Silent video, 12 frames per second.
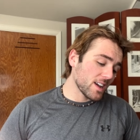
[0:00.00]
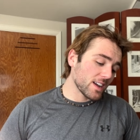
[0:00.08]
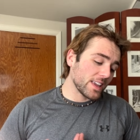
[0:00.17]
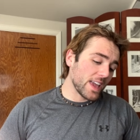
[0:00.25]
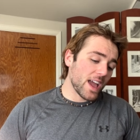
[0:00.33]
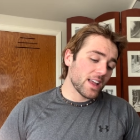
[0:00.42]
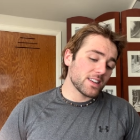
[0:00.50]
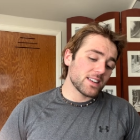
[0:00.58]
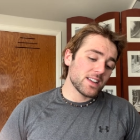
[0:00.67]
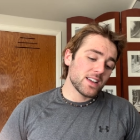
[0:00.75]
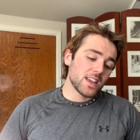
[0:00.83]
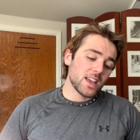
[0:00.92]

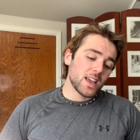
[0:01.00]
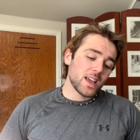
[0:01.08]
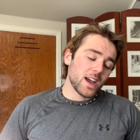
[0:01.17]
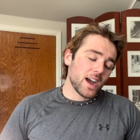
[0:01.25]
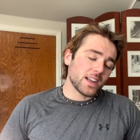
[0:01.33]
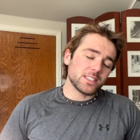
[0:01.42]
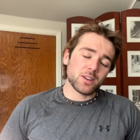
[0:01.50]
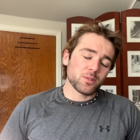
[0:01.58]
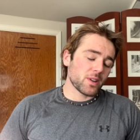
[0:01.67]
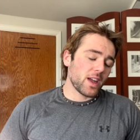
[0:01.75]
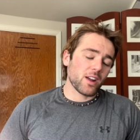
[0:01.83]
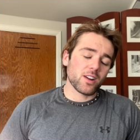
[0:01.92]
Again, I
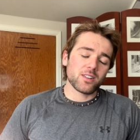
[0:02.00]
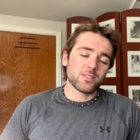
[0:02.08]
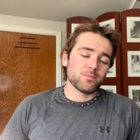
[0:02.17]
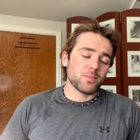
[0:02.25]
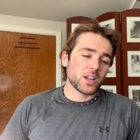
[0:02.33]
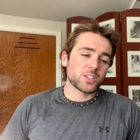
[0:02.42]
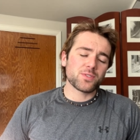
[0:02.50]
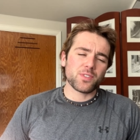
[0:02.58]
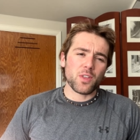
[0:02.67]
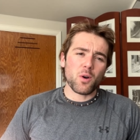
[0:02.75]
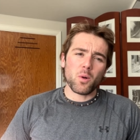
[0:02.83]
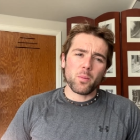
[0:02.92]
don't care much for
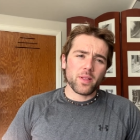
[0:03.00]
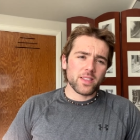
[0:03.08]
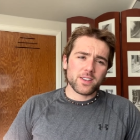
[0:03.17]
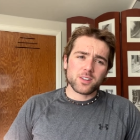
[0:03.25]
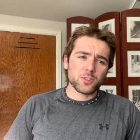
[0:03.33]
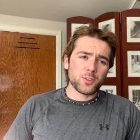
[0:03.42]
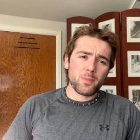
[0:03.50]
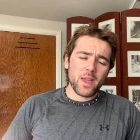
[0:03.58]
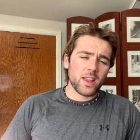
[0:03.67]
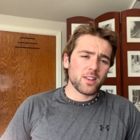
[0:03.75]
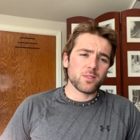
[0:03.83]
the whole political debate,